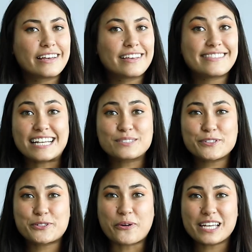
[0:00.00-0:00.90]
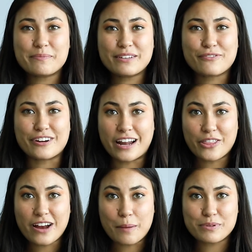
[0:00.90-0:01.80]
Thanks for joining me for
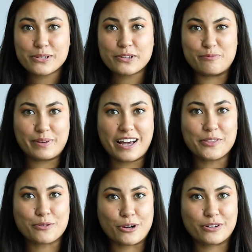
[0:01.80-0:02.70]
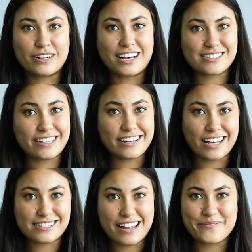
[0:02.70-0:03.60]
another episode of Beyond the Road. I'll see you
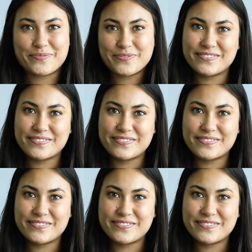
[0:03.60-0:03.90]
next time.